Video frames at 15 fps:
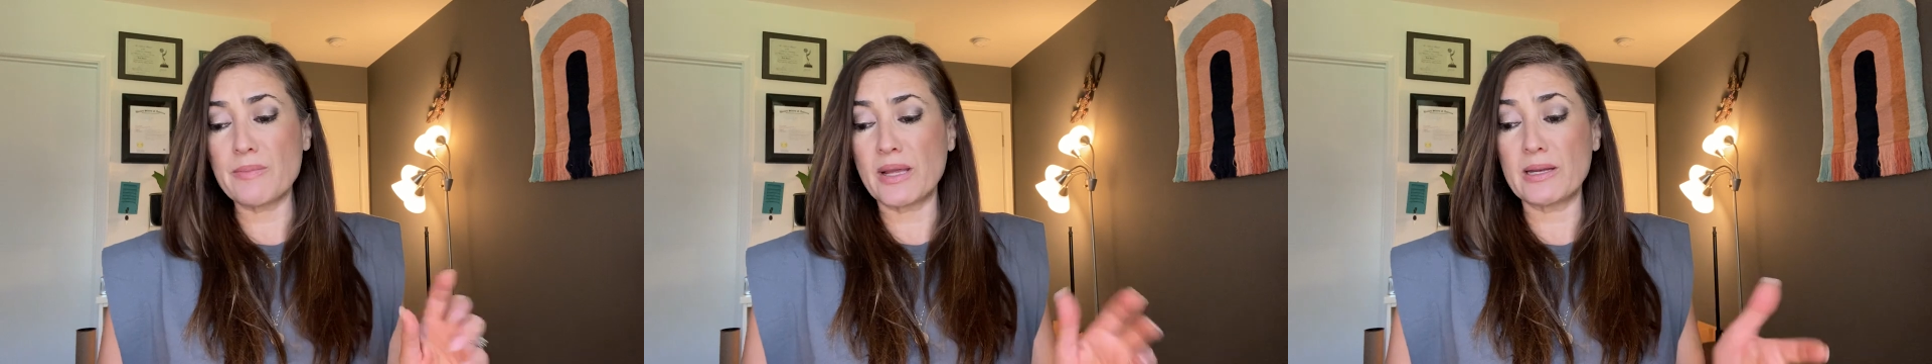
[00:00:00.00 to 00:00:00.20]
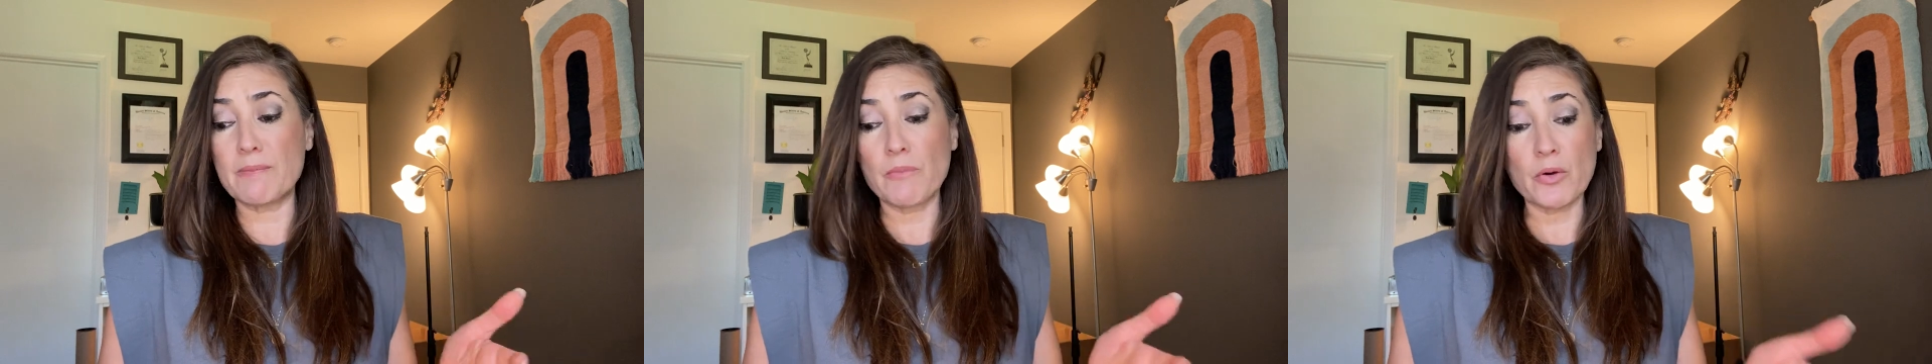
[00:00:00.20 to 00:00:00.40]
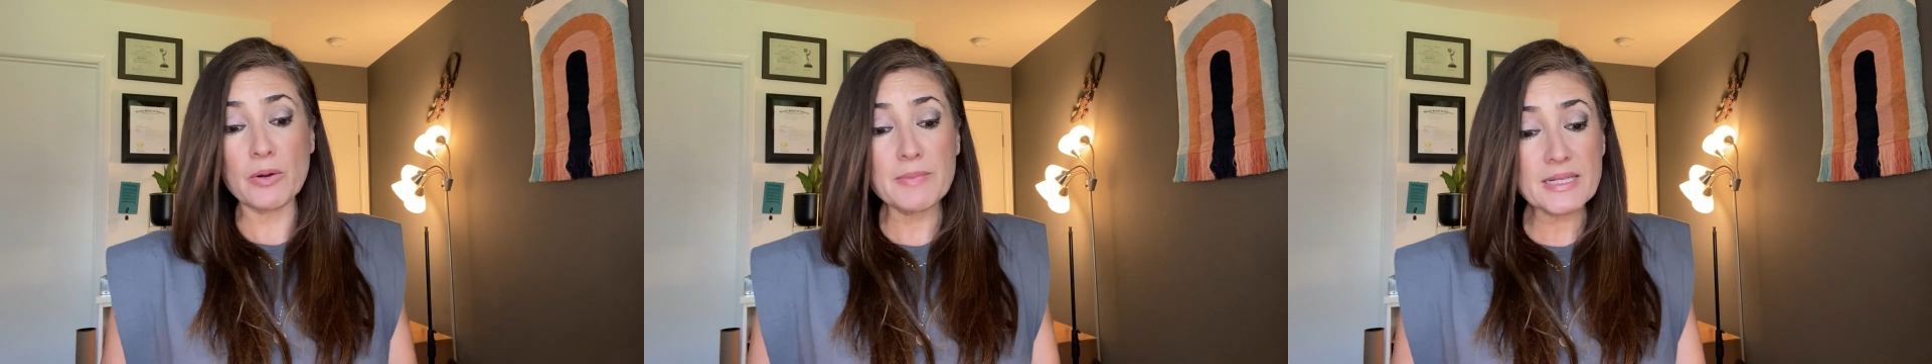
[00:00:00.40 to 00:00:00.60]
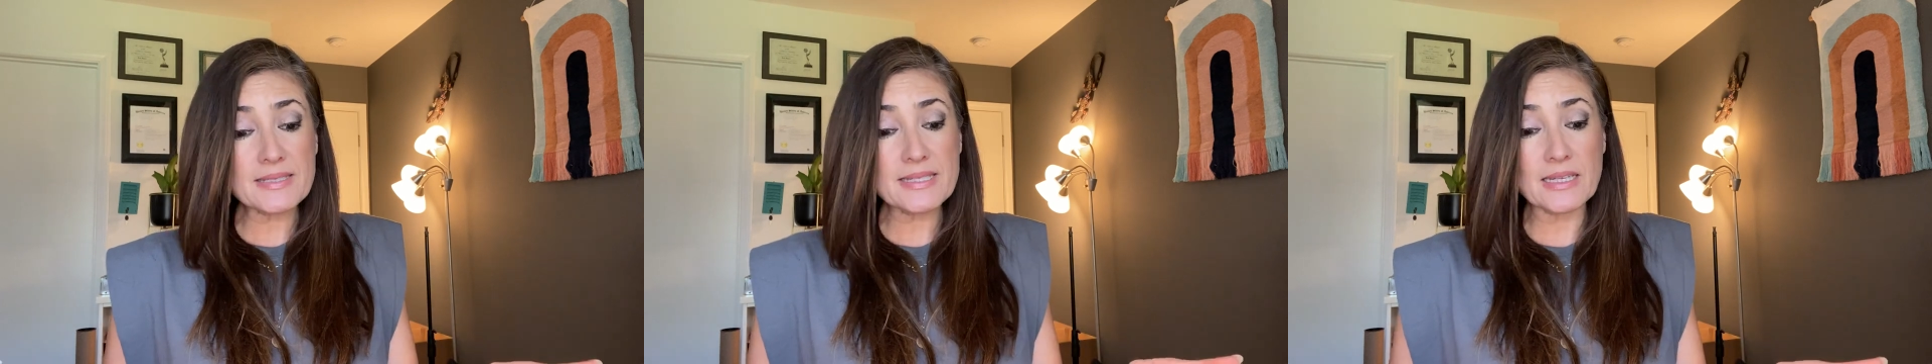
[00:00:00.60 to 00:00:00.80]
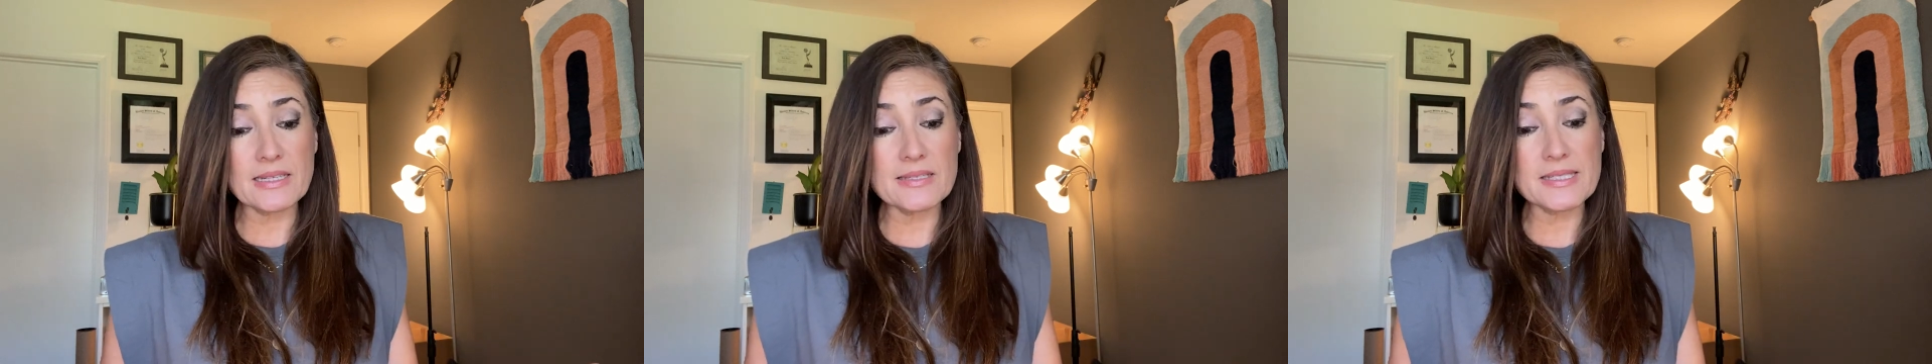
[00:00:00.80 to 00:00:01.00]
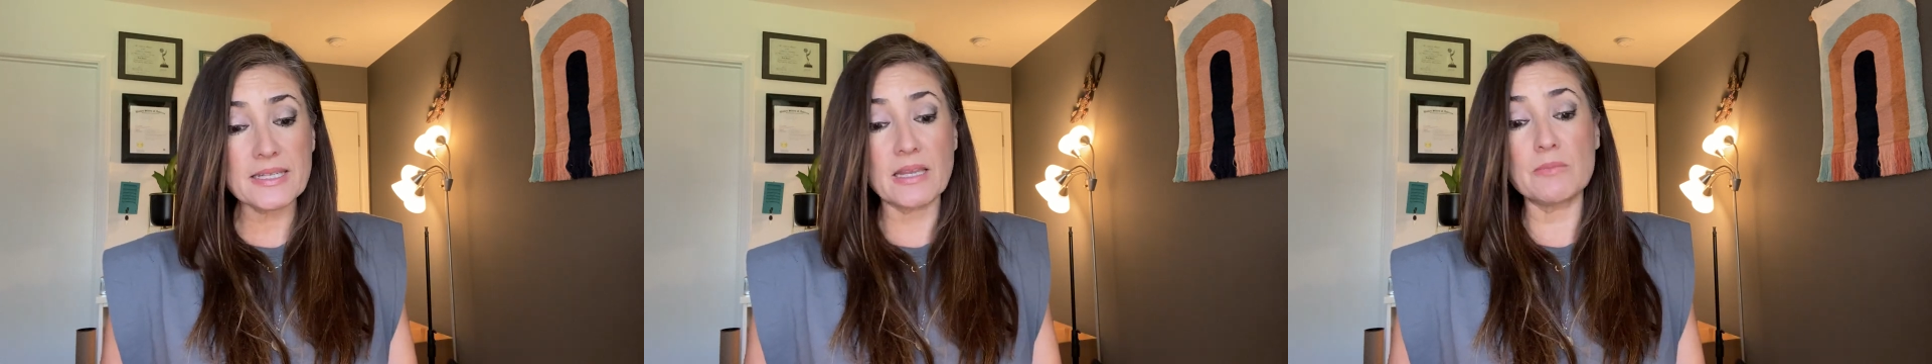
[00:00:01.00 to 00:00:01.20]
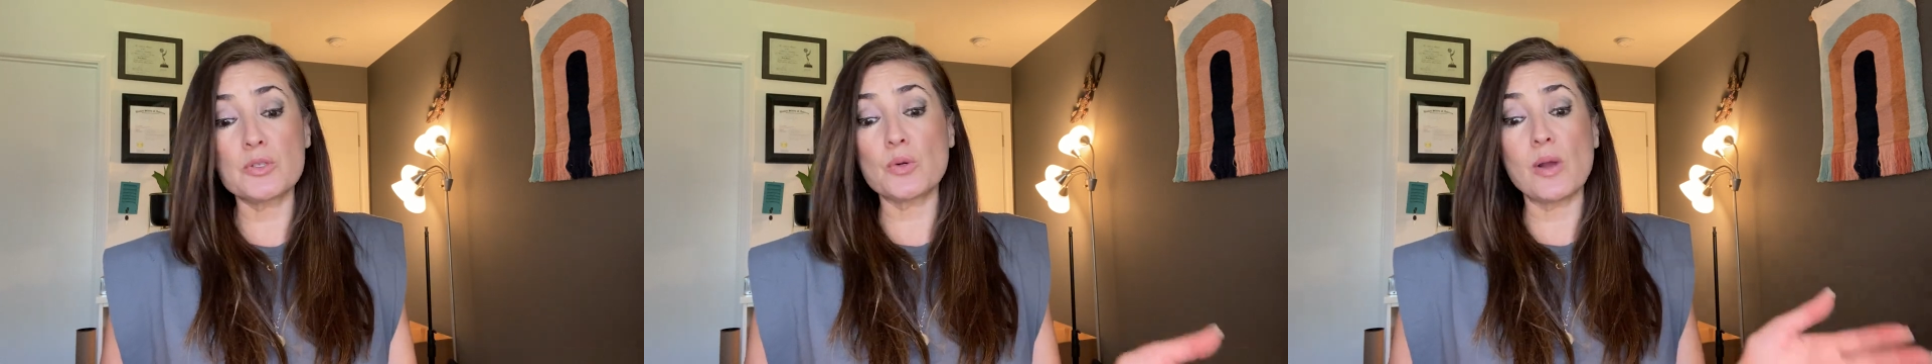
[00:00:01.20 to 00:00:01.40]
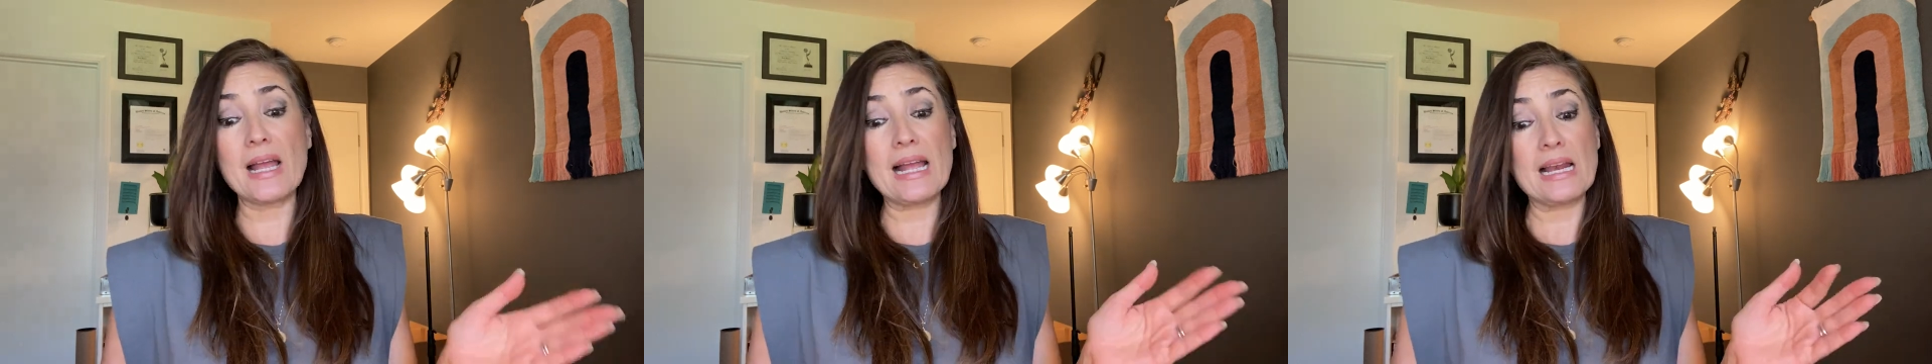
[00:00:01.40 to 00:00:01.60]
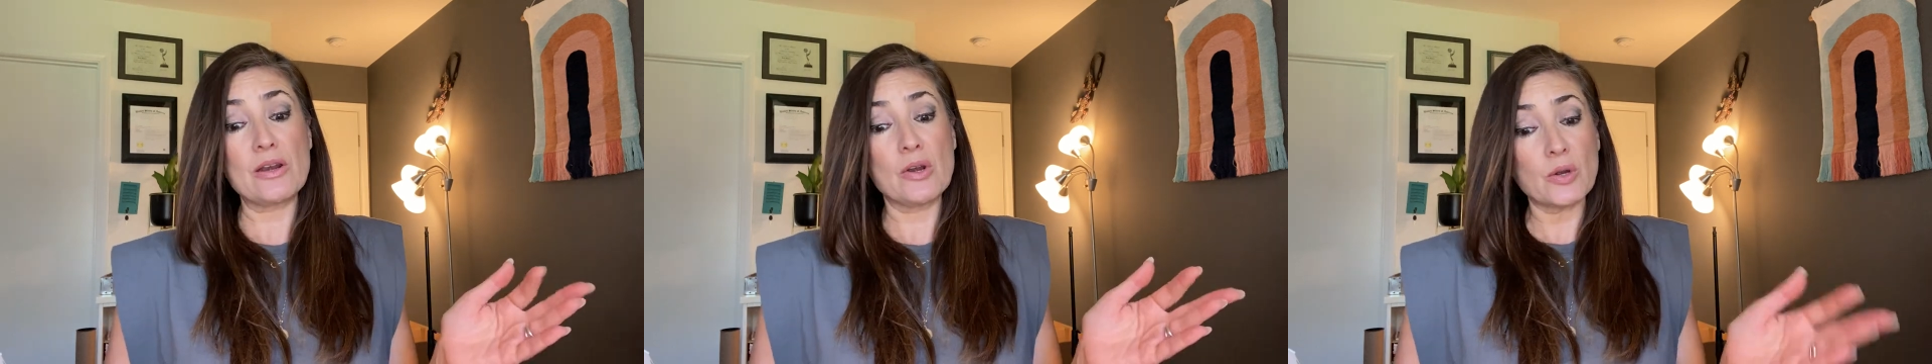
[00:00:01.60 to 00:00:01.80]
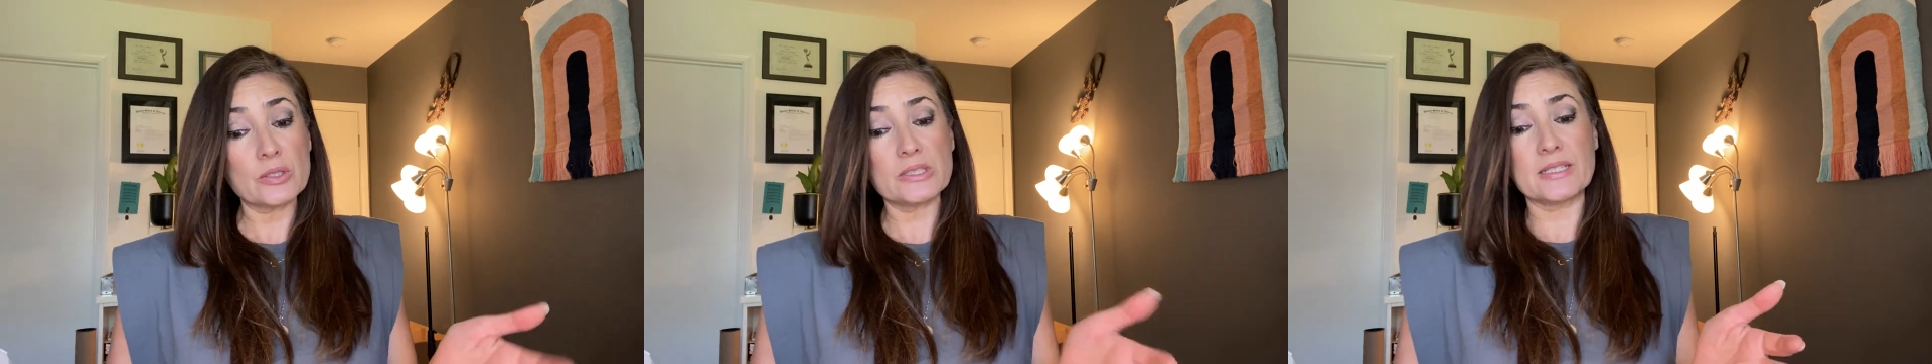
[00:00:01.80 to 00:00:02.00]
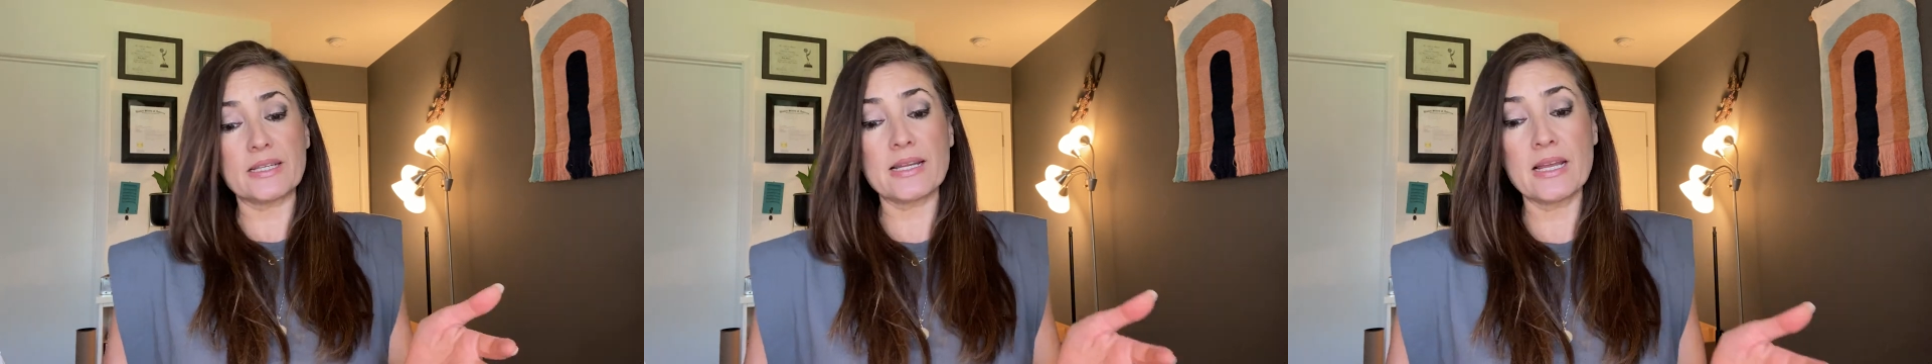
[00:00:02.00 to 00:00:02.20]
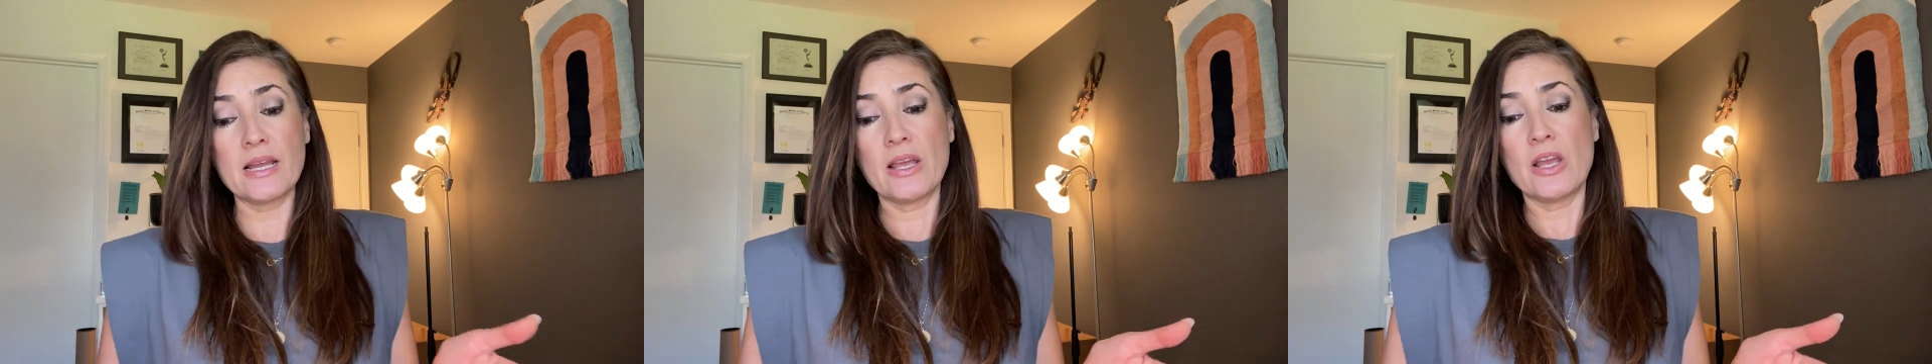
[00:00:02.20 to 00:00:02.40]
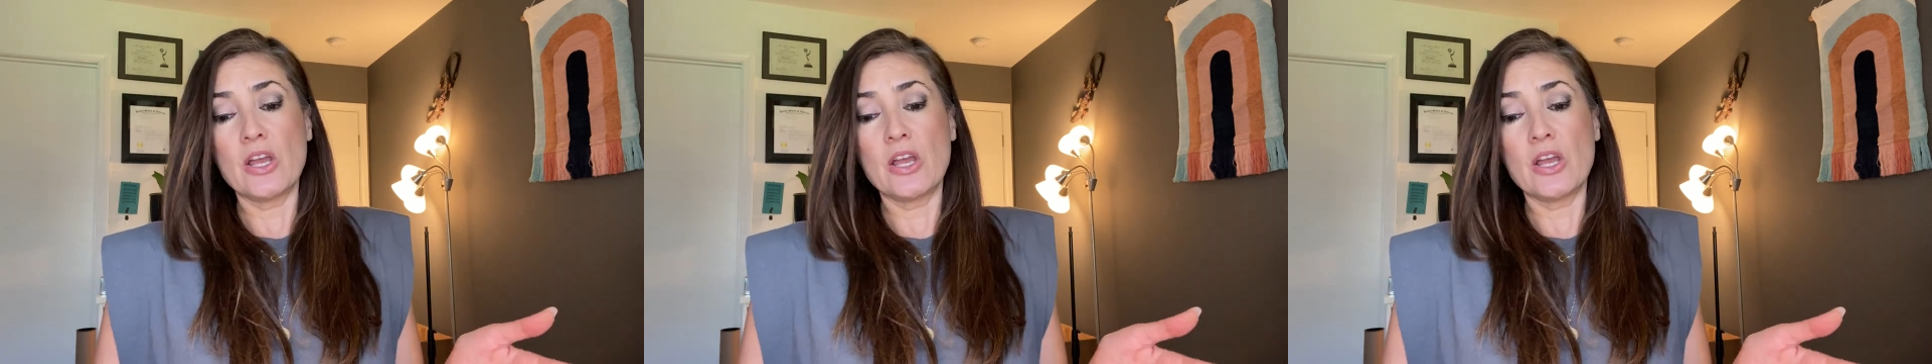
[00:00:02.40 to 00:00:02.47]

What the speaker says: many more Mexicans came to El Norte